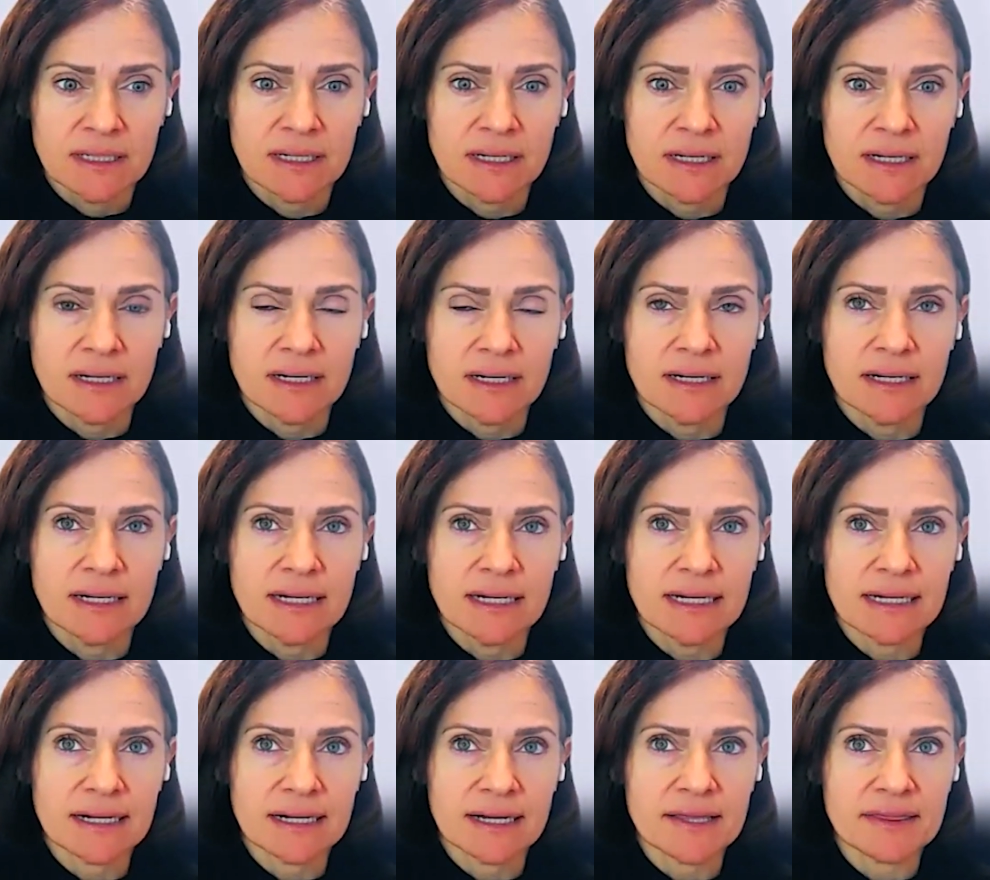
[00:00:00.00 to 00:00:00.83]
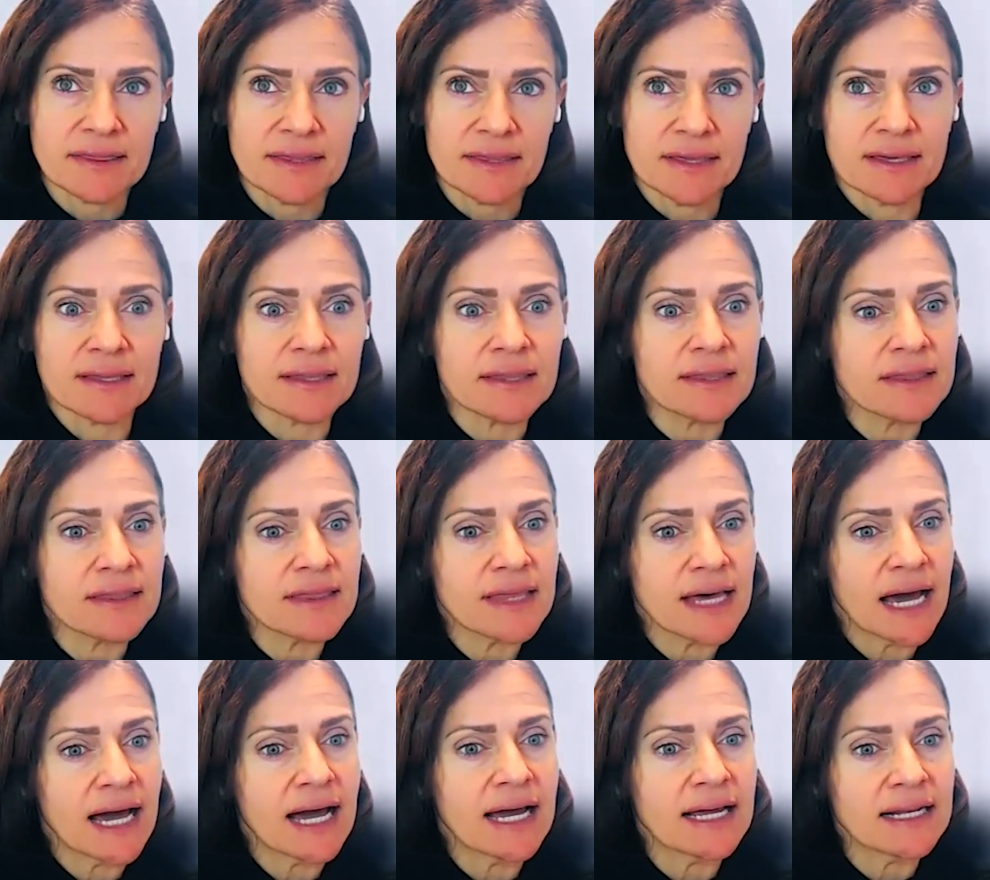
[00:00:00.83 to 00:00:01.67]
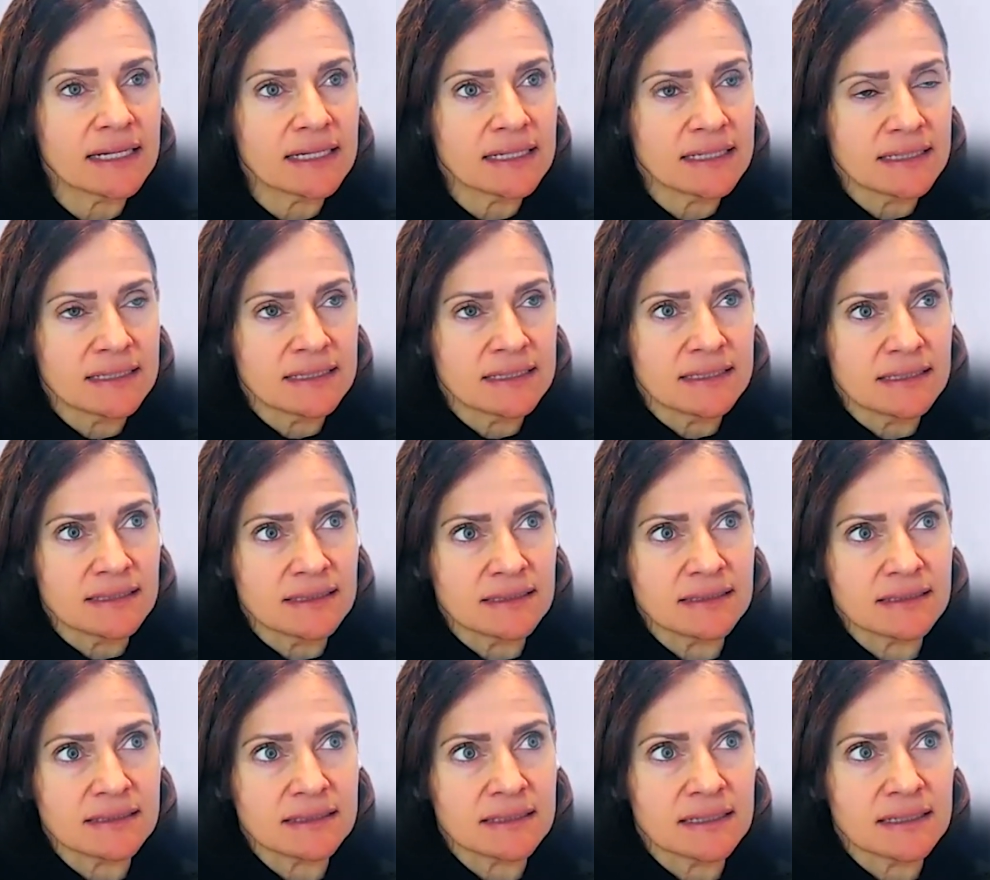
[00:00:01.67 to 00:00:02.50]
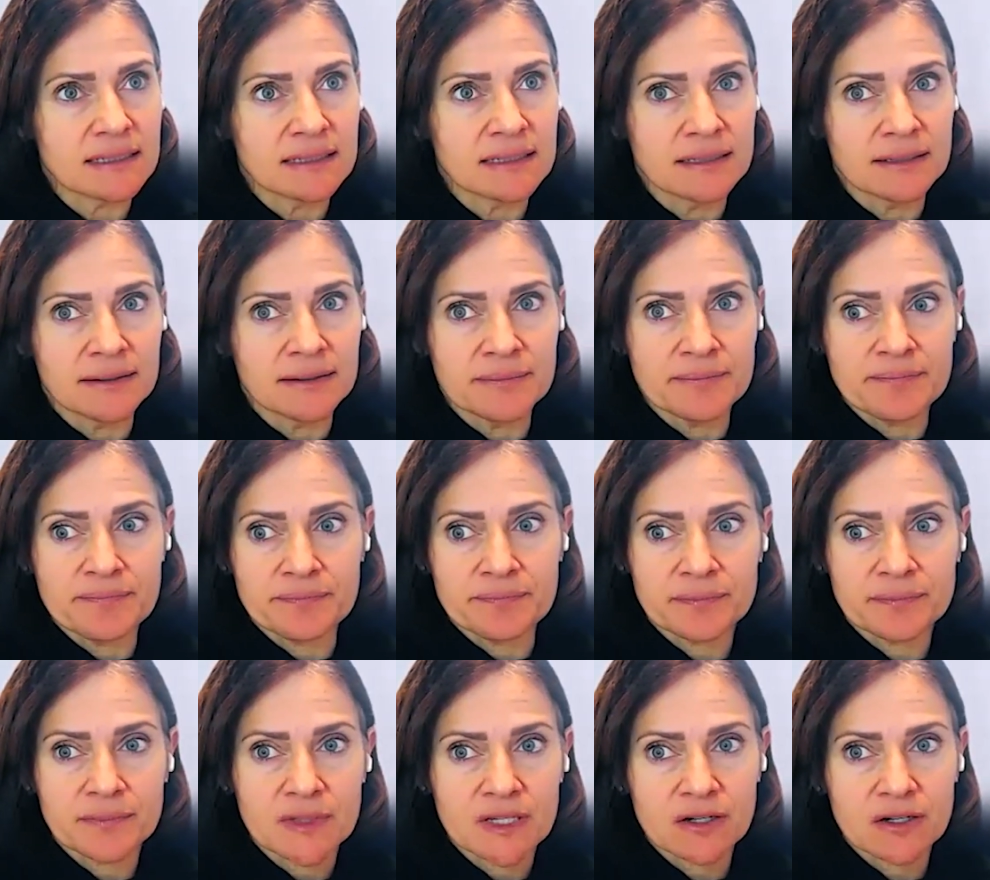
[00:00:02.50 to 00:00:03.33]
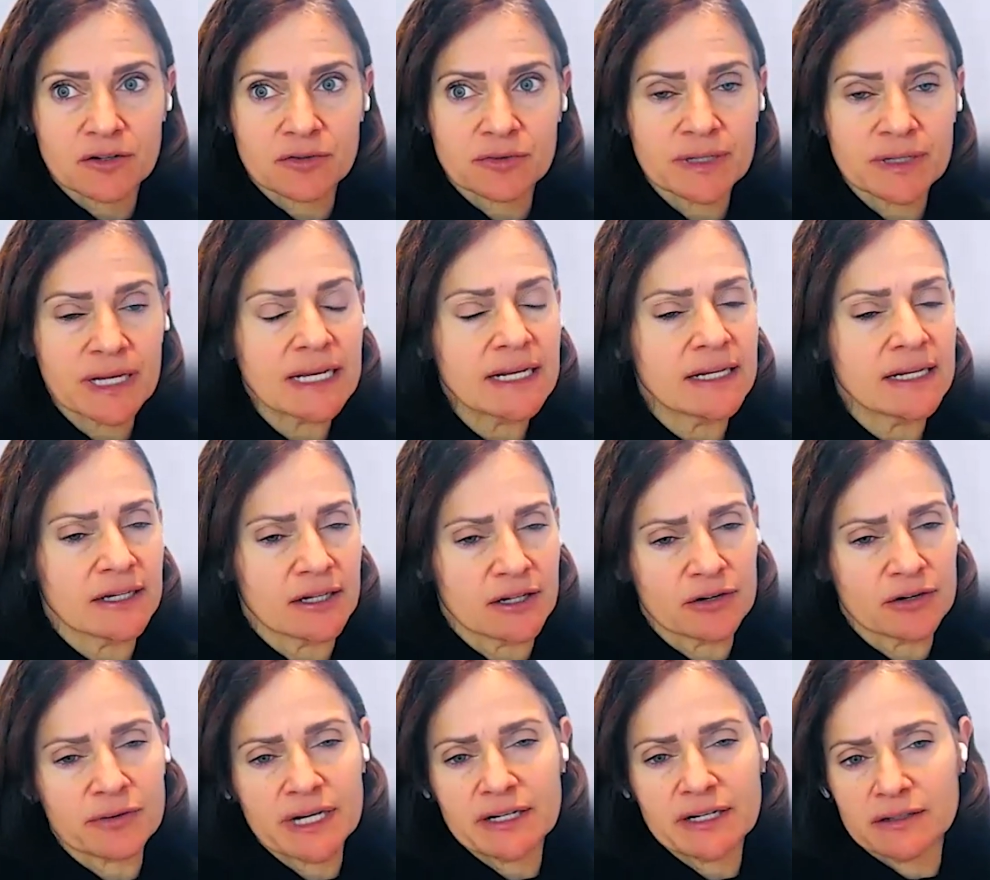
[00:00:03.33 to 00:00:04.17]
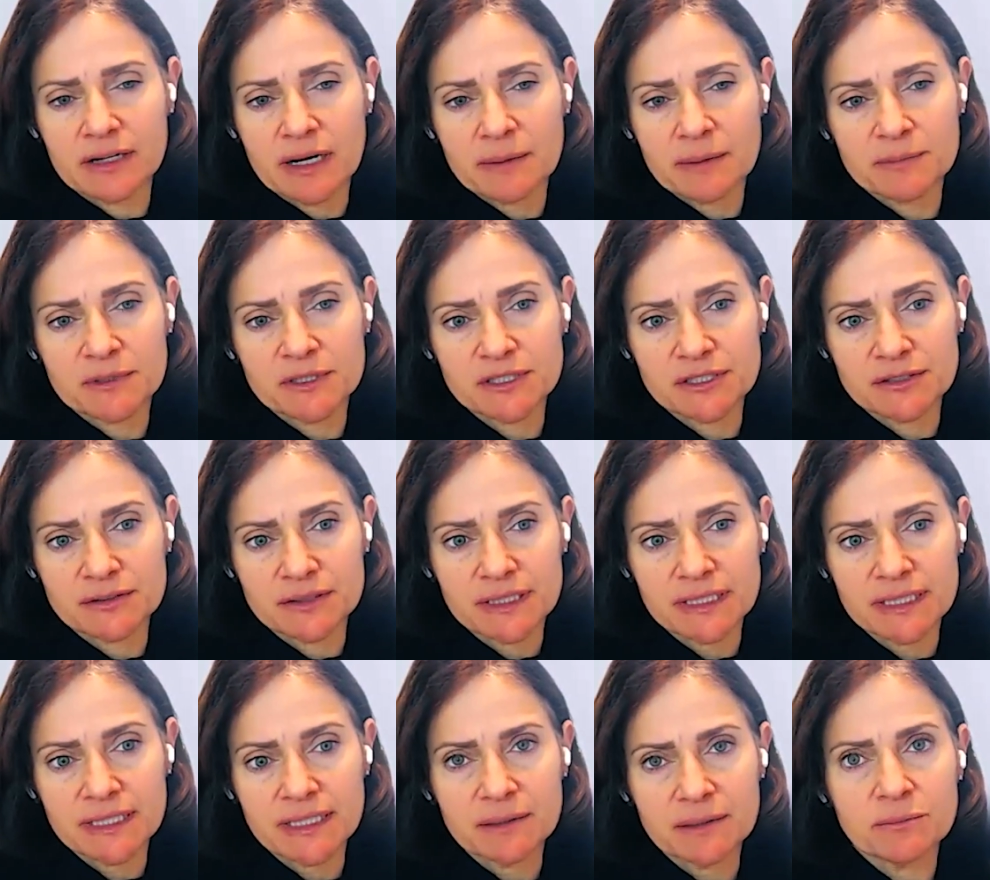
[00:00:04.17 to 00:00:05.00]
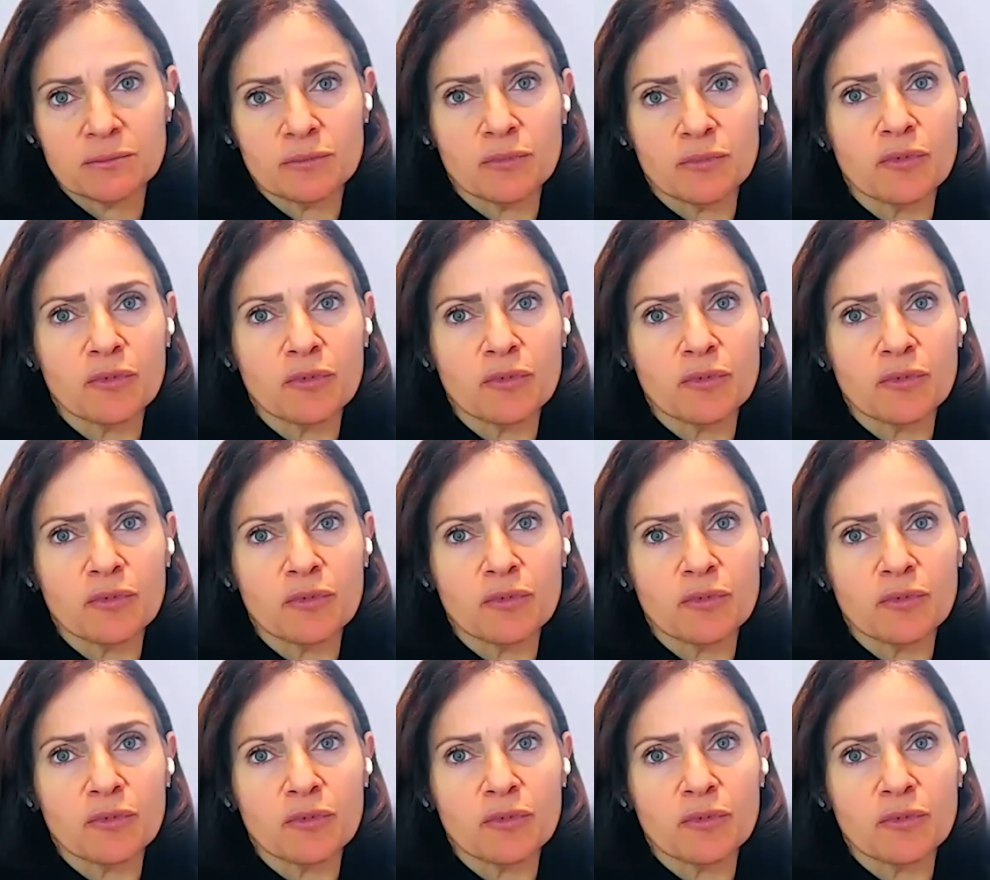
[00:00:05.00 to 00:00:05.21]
And I think that is creating a greater opportunity.